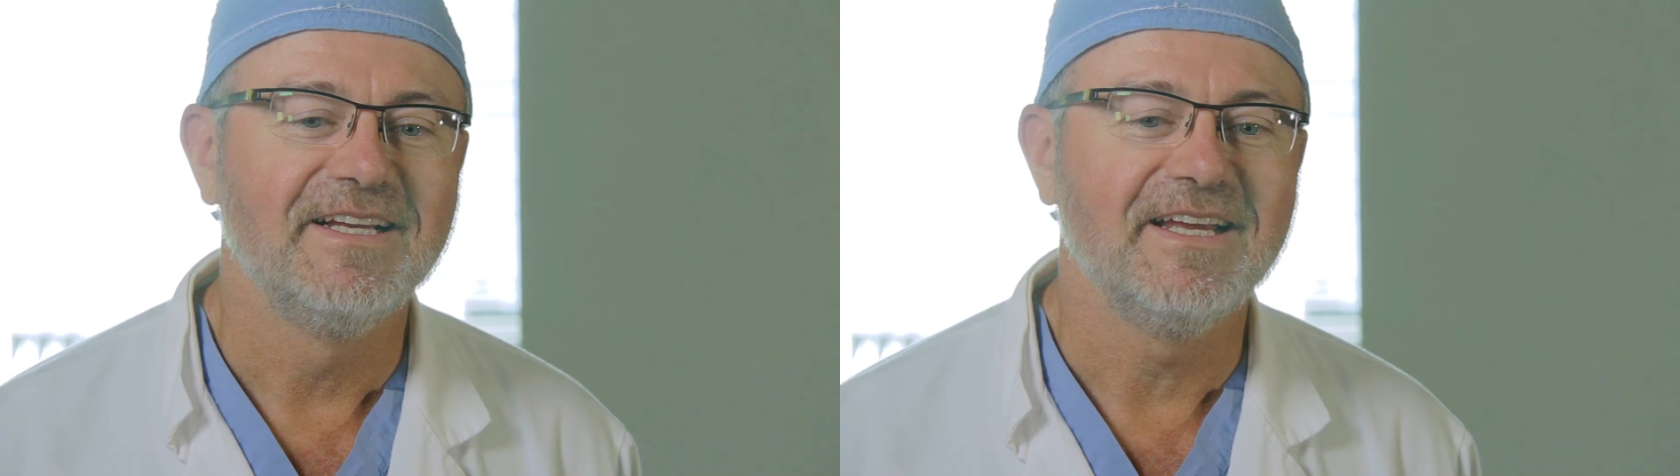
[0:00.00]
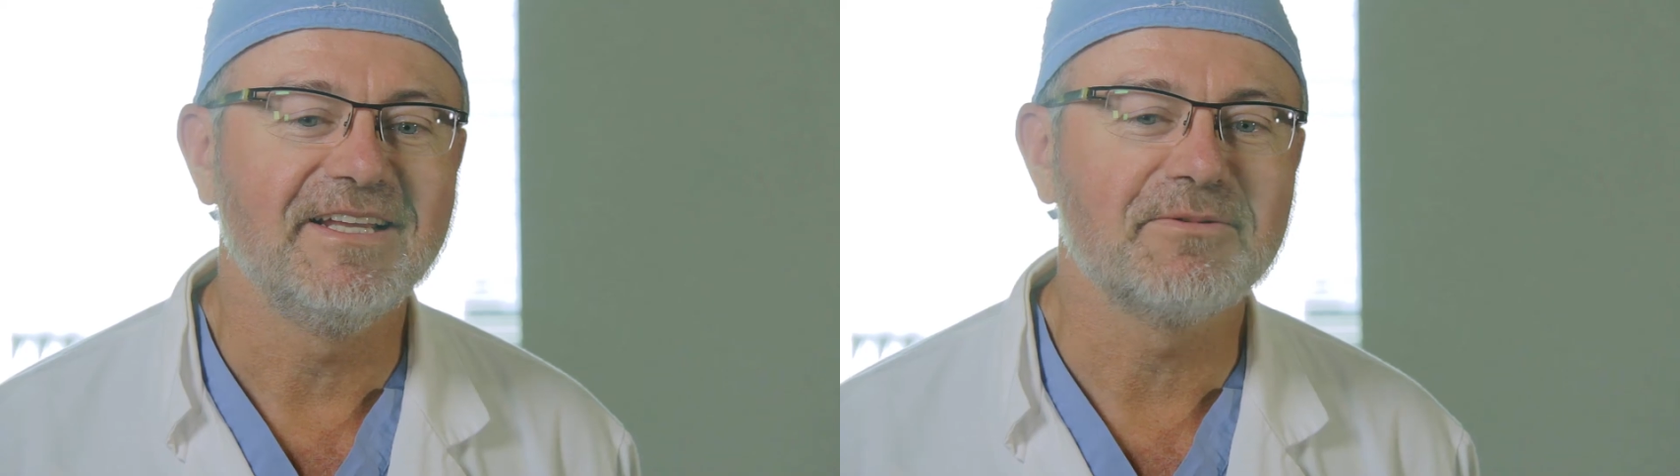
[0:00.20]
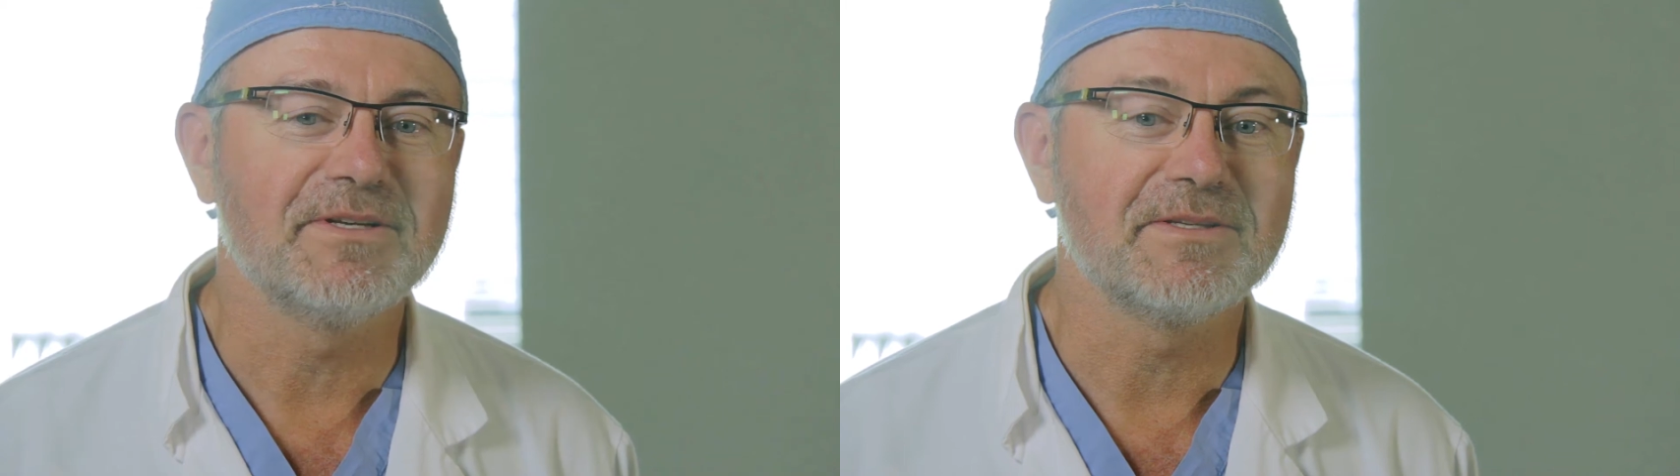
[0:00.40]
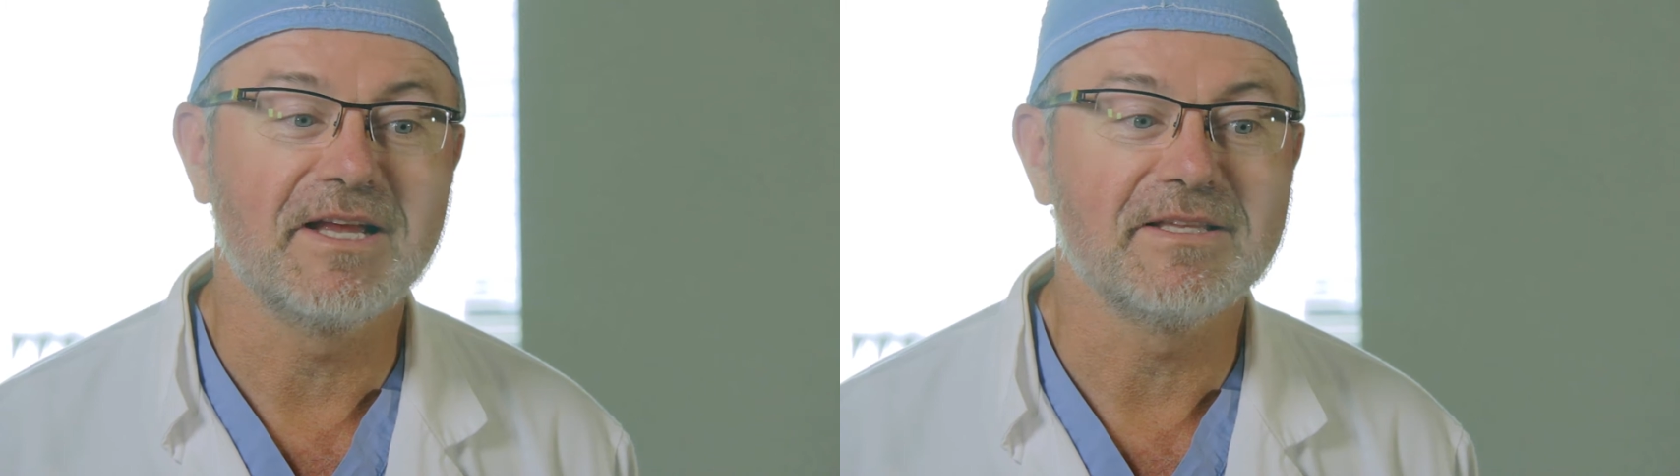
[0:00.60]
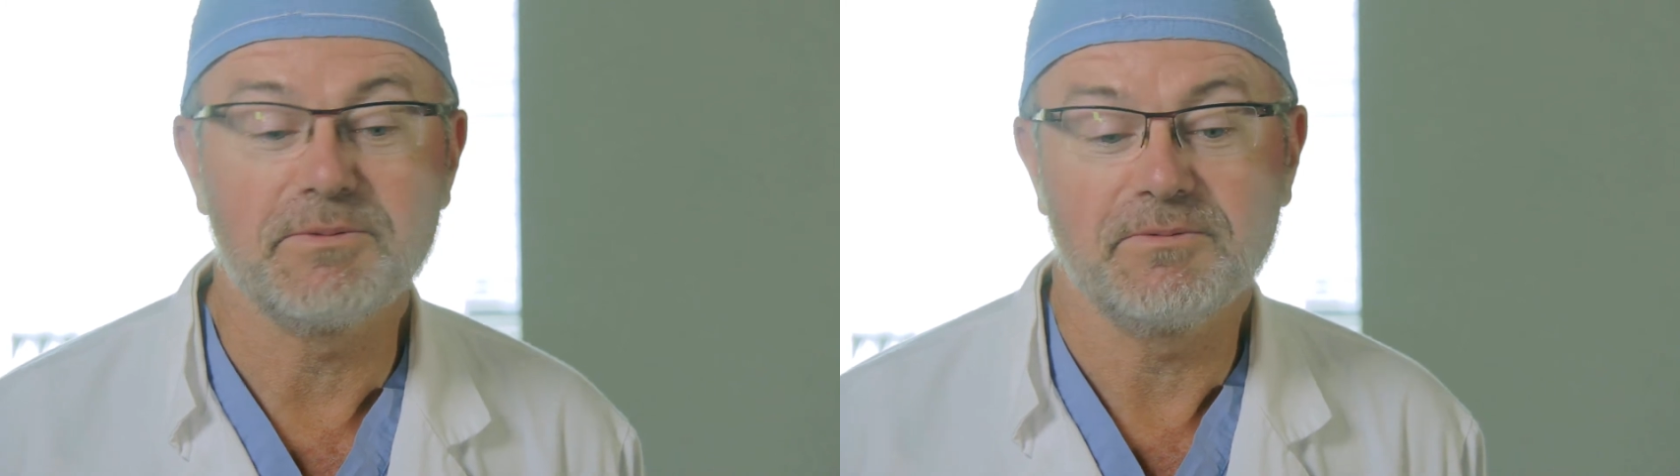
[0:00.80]
And his
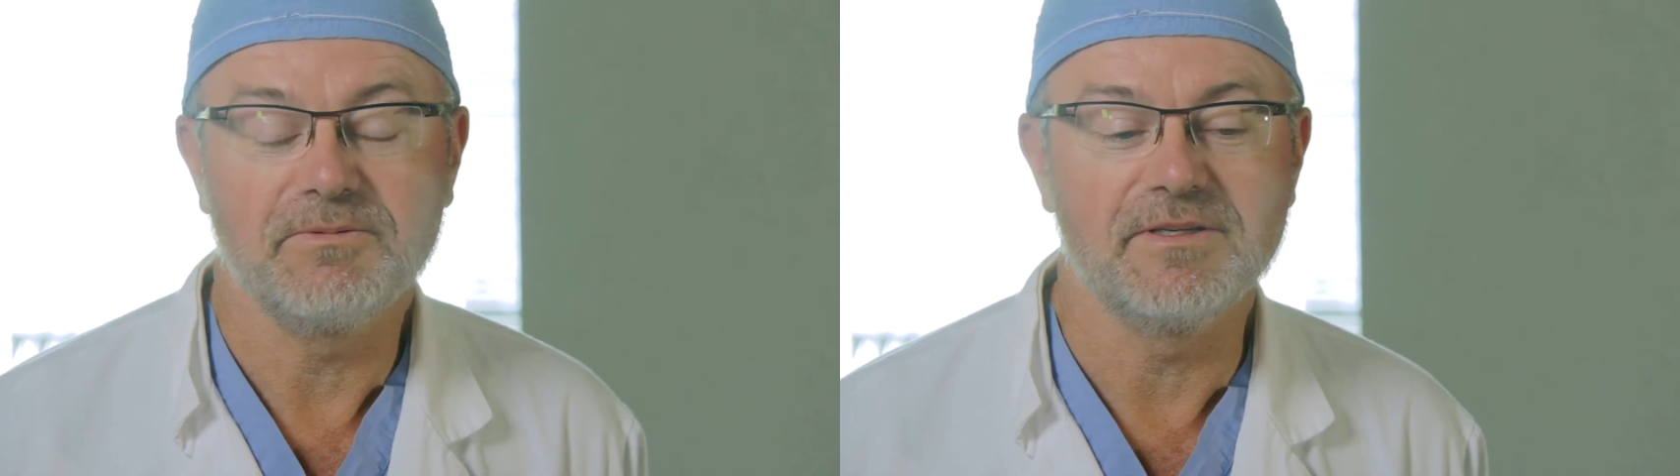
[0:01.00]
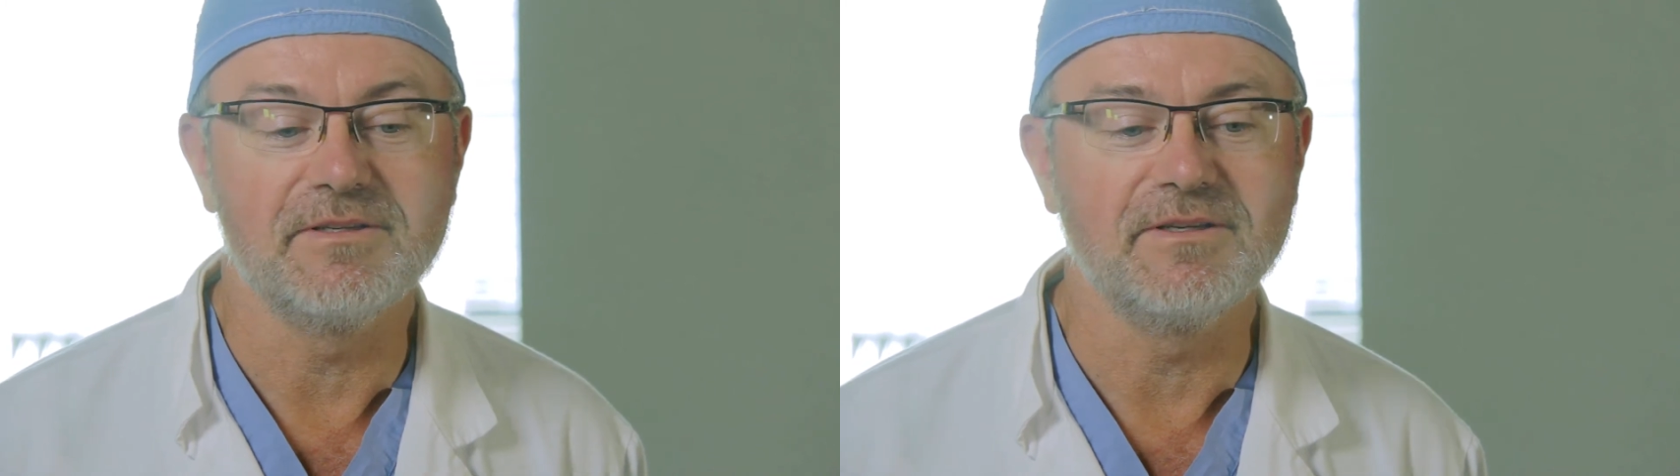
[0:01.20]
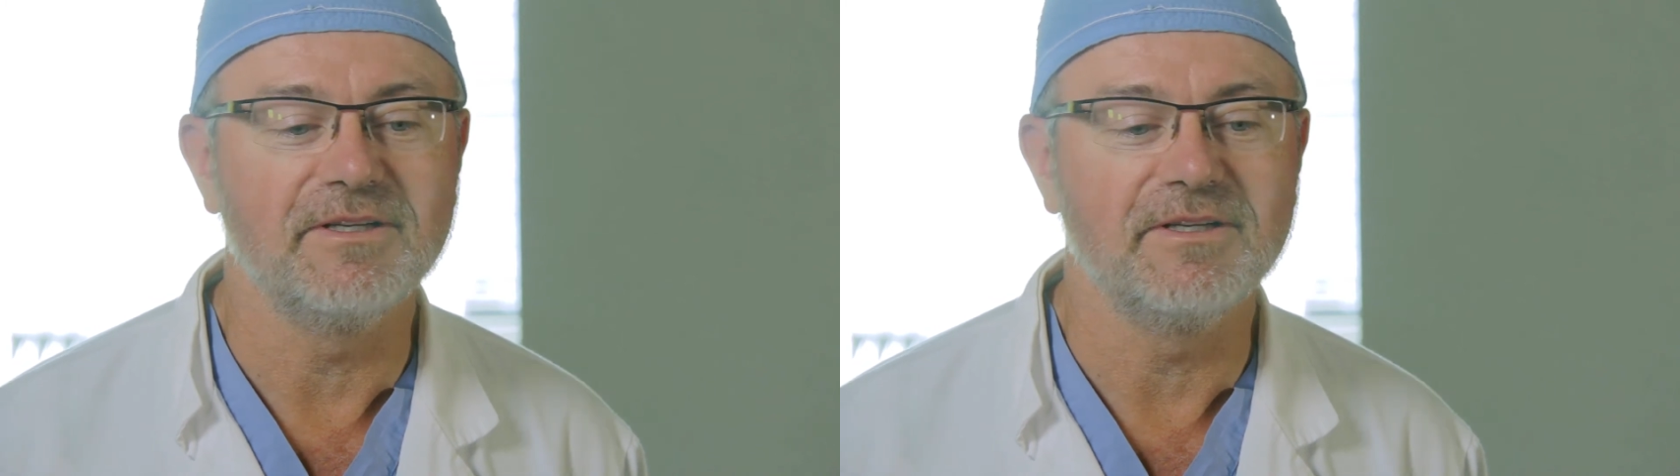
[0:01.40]
response was,